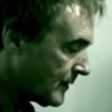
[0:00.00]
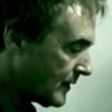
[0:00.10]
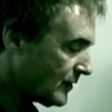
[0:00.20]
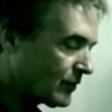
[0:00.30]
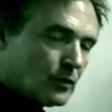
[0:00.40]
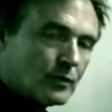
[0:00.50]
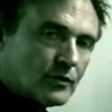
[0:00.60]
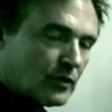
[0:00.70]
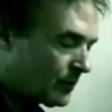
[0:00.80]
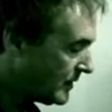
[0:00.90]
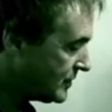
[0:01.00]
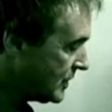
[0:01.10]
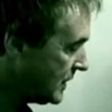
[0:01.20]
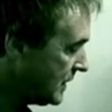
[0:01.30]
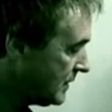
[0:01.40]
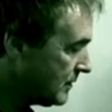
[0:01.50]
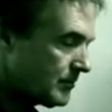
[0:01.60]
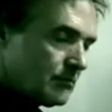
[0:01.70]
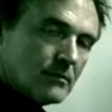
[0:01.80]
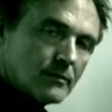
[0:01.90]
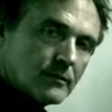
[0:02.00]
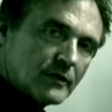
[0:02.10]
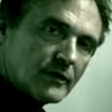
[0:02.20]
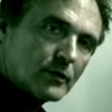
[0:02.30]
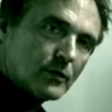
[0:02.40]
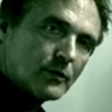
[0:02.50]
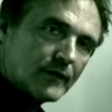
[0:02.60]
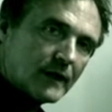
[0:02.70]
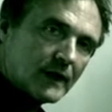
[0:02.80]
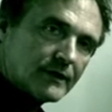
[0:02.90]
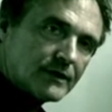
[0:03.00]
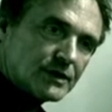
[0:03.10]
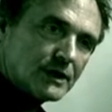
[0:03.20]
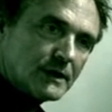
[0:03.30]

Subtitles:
This is chord 2 in G. This is chord 5 in G.